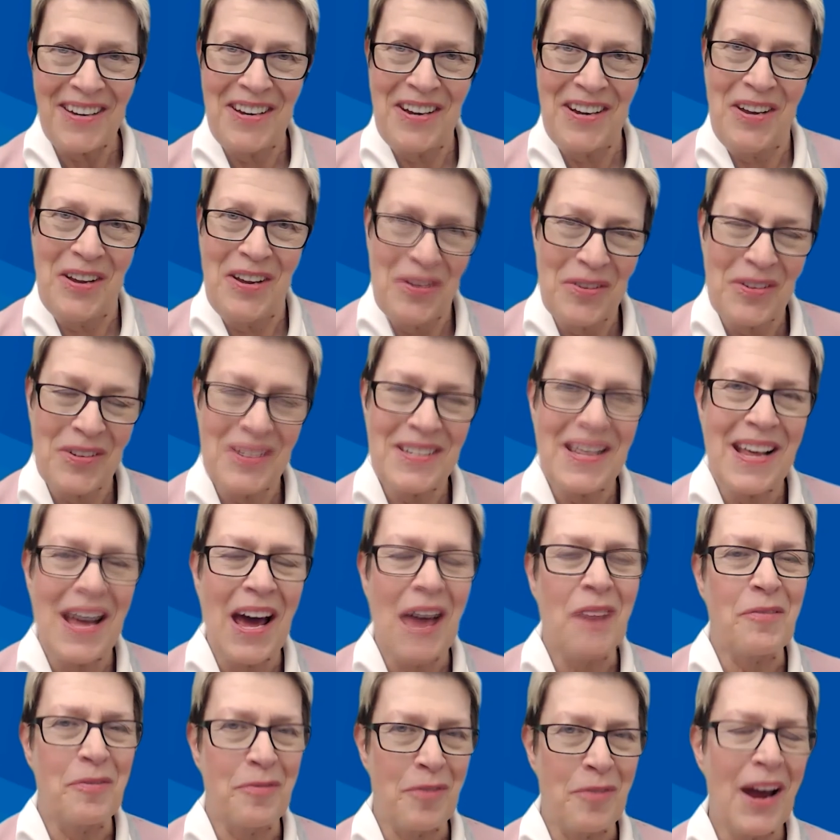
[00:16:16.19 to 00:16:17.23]
to use
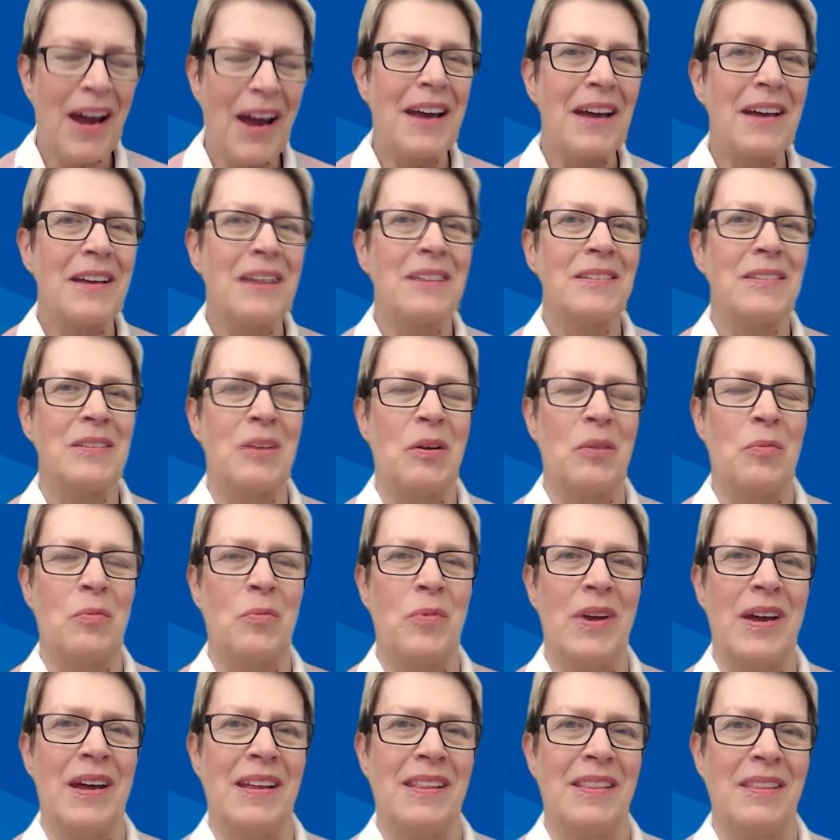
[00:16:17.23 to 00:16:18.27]
that phrase
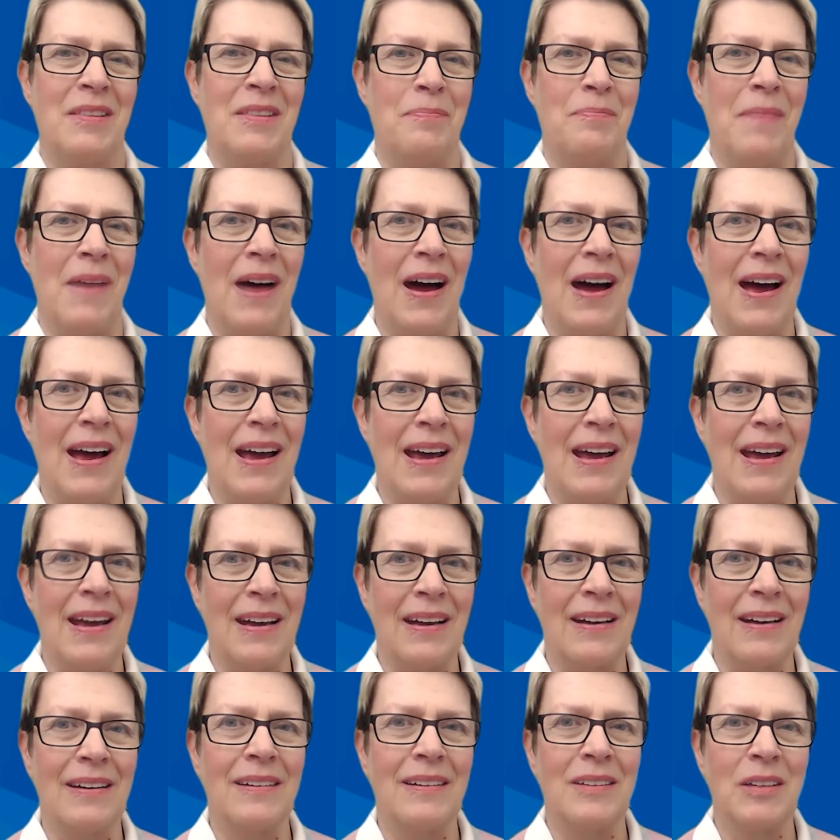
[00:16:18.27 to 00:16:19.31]
with
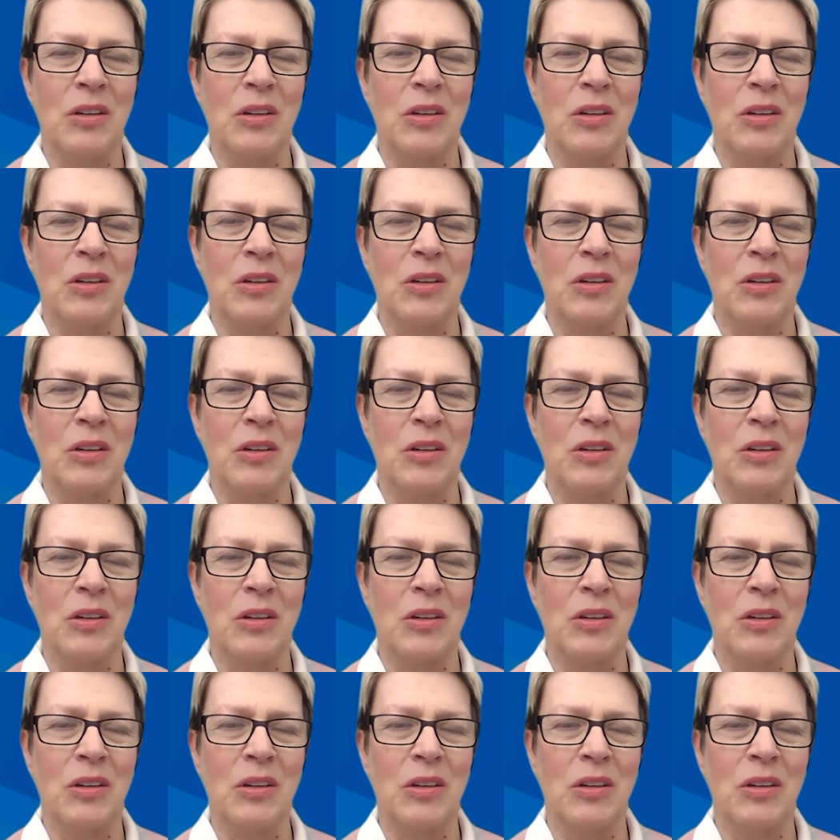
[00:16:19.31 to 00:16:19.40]
my